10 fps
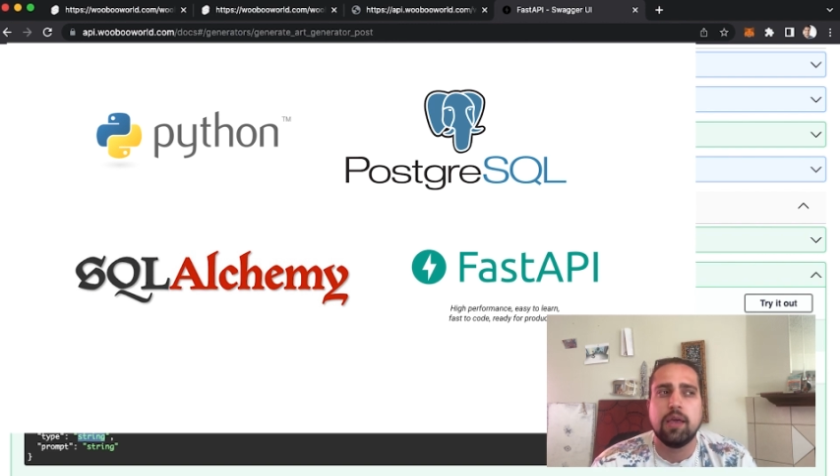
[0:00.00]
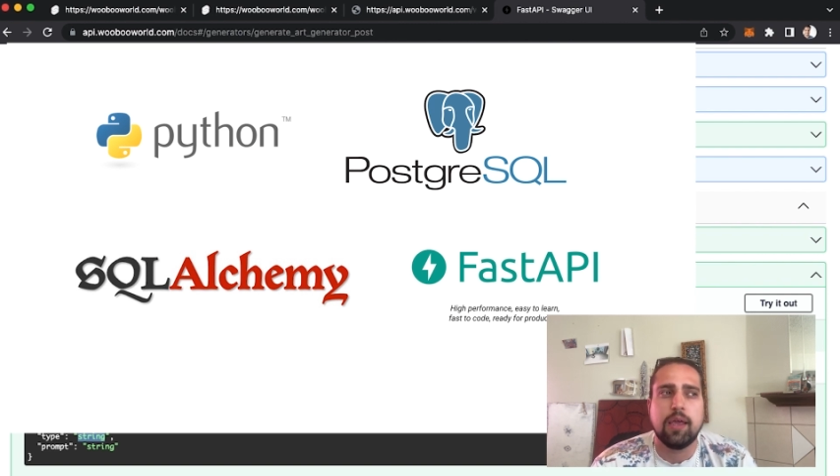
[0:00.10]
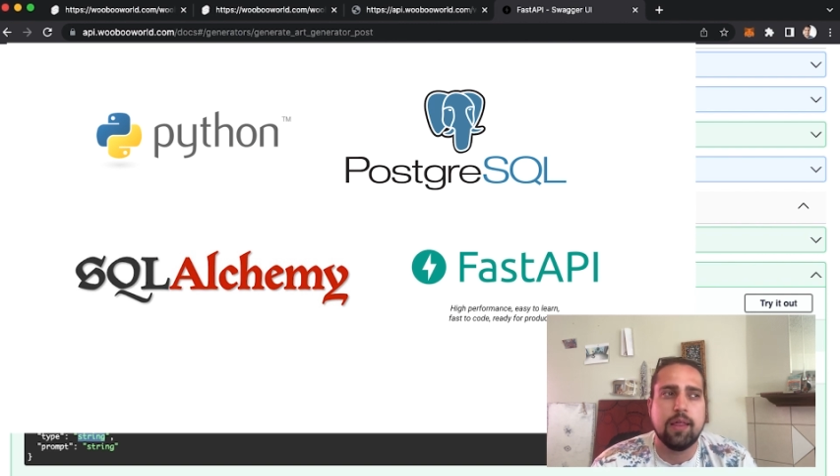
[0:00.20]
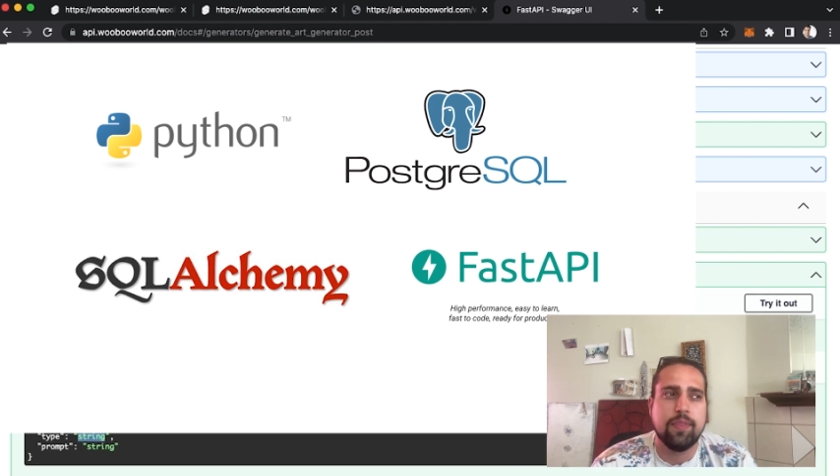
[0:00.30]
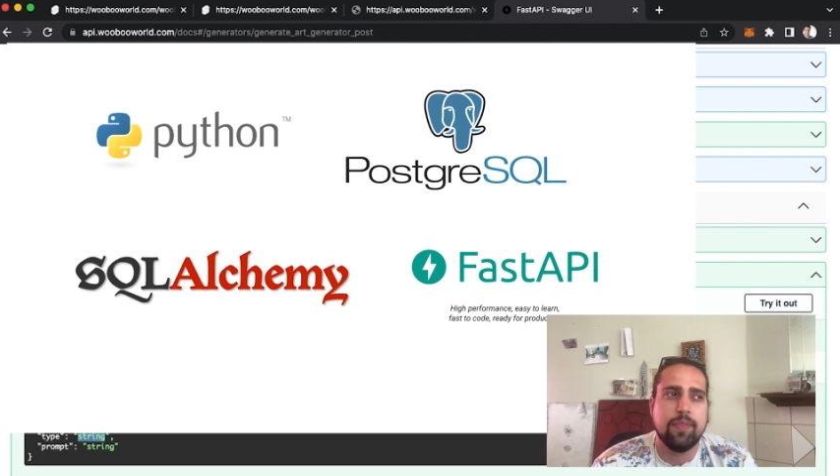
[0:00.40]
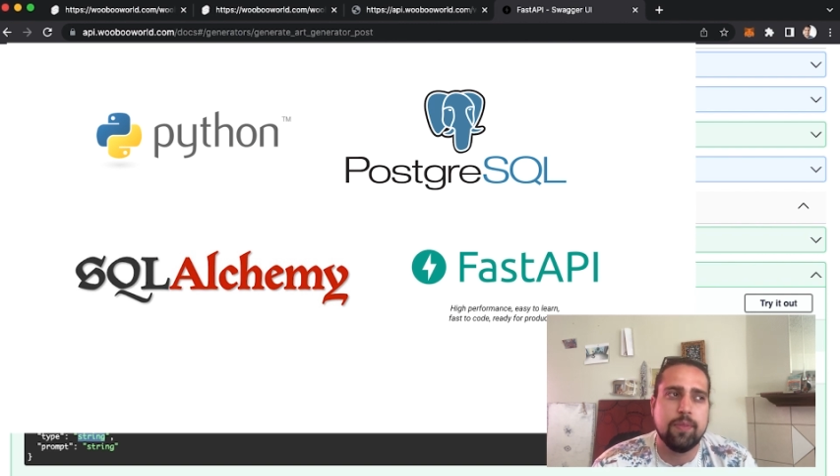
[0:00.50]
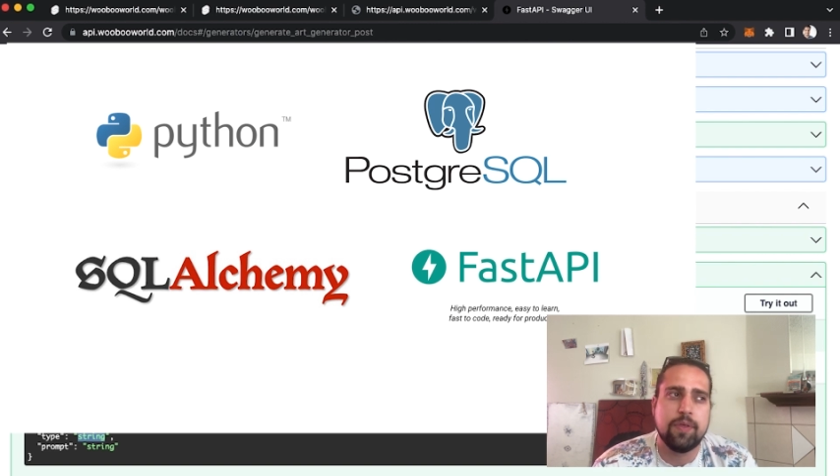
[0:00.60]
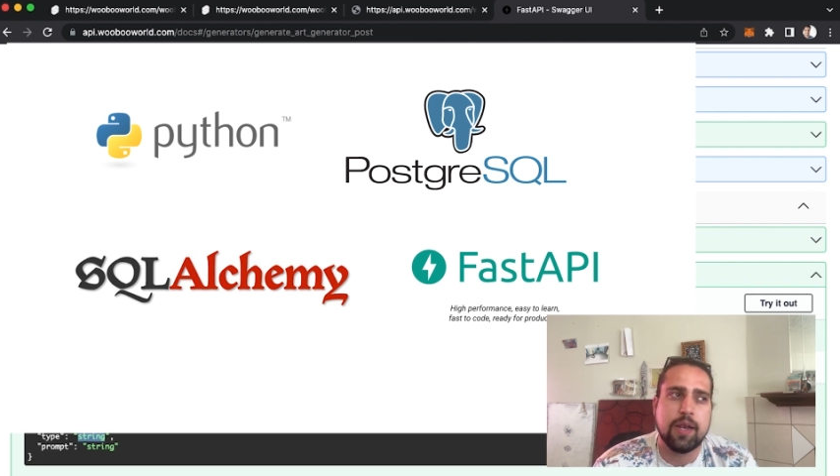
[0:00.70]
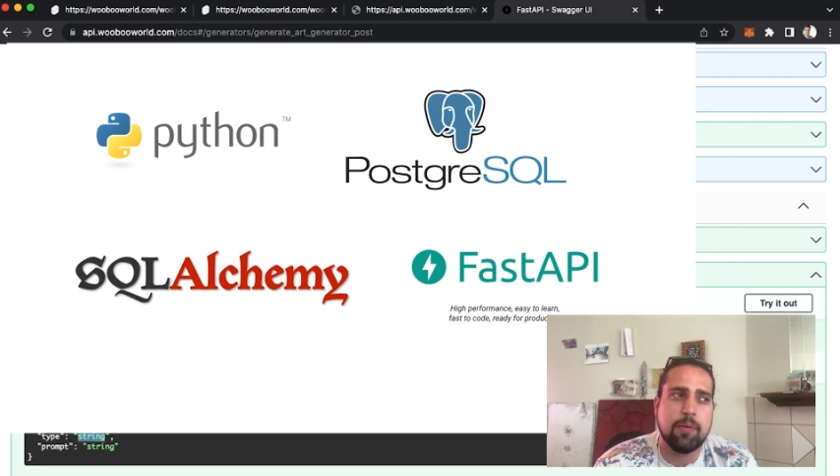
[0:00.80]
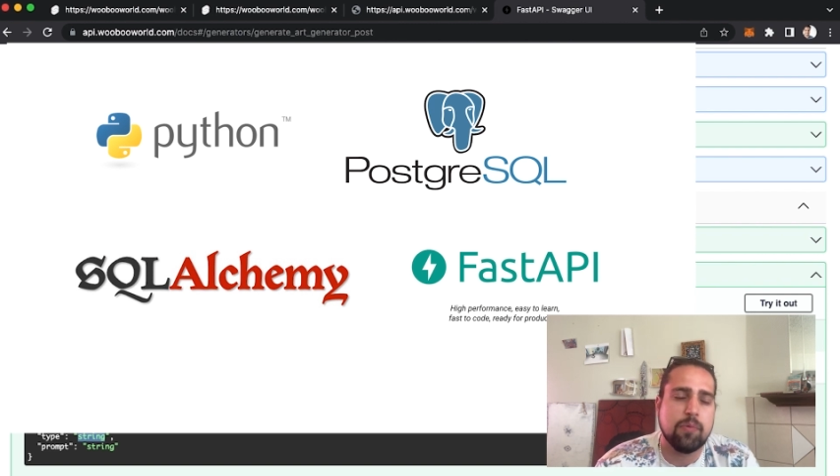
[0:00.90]
And
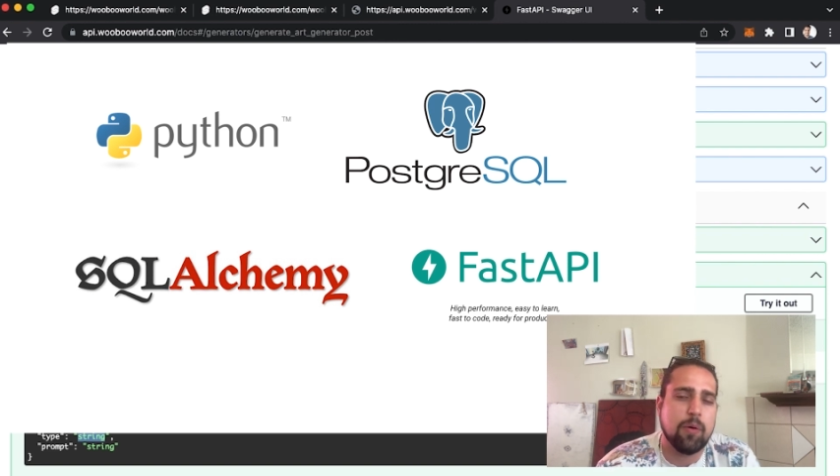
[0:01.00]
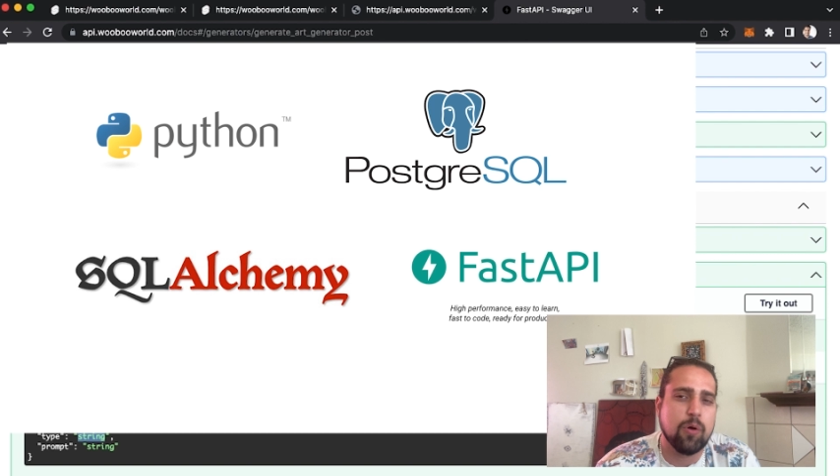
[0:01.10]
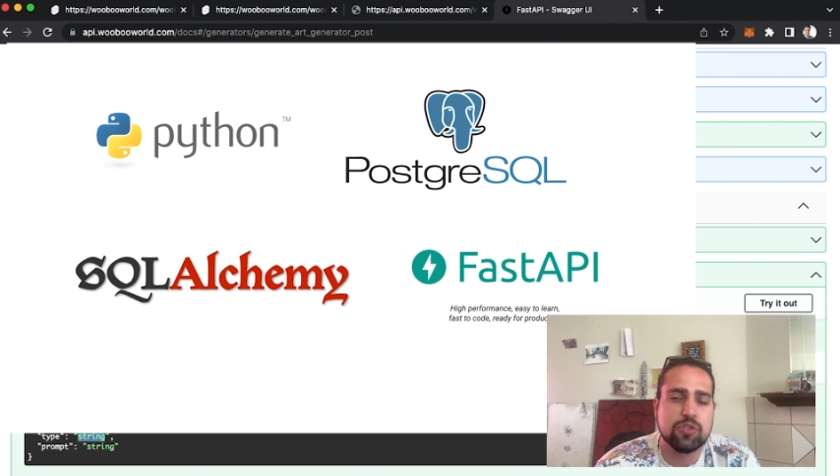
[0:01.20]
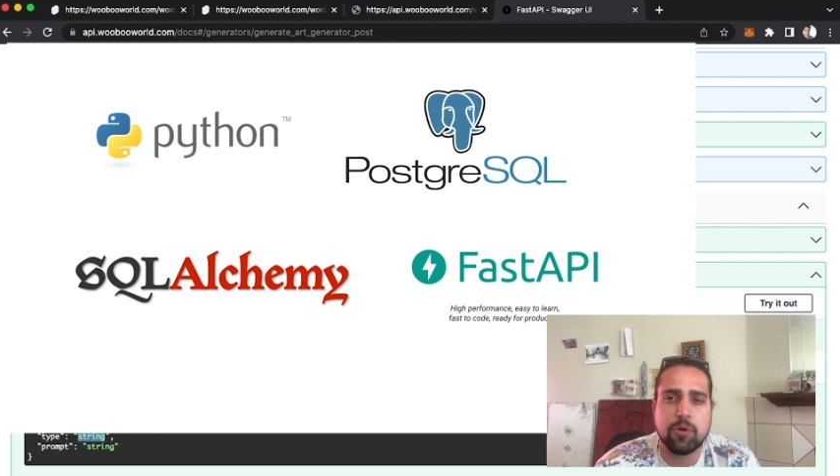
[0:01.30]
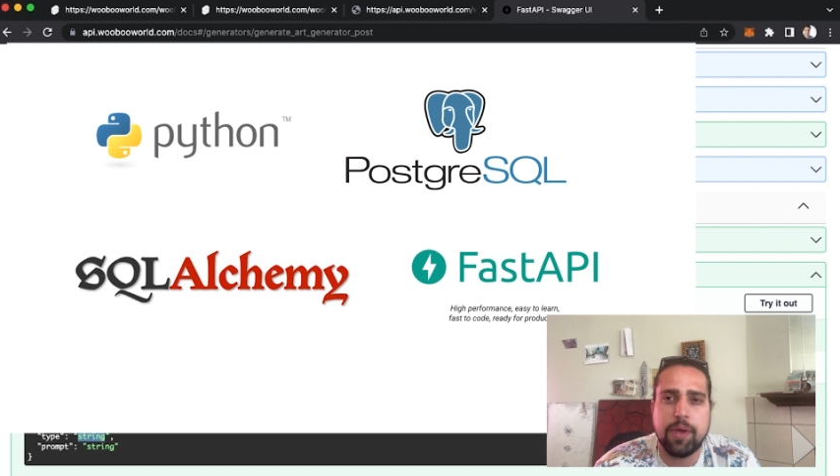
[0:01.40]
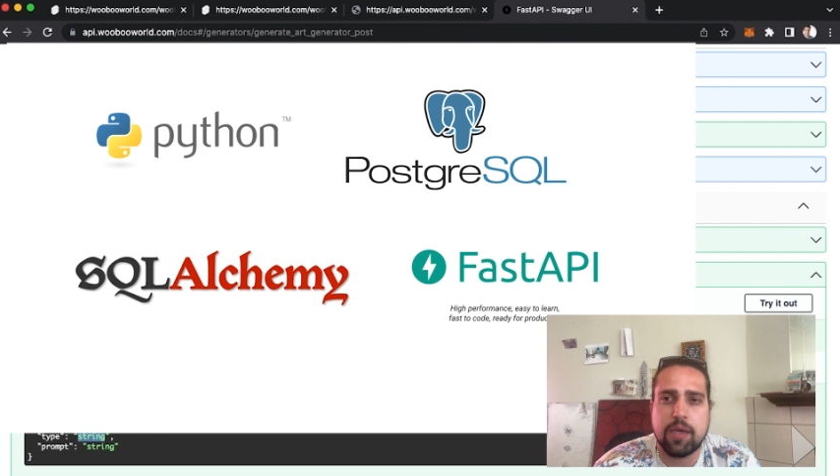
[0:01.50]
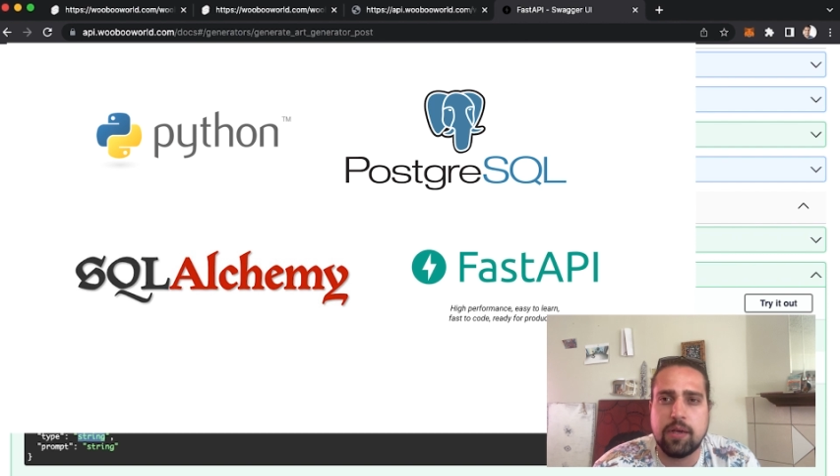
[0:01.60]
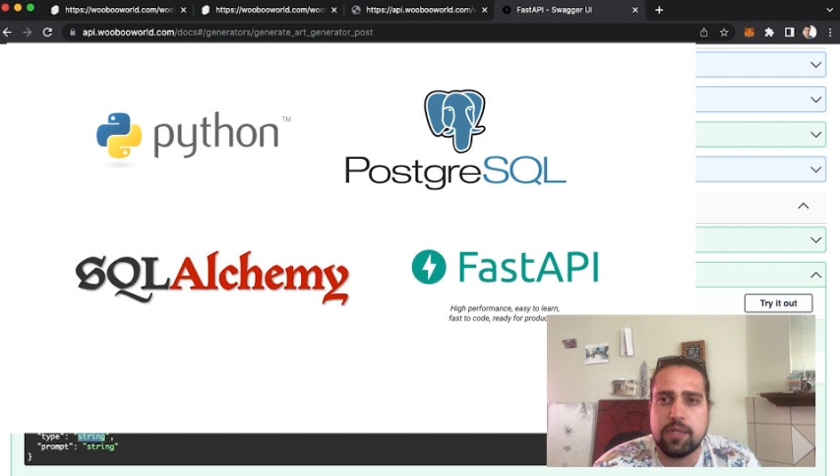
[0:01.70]
then I'm also making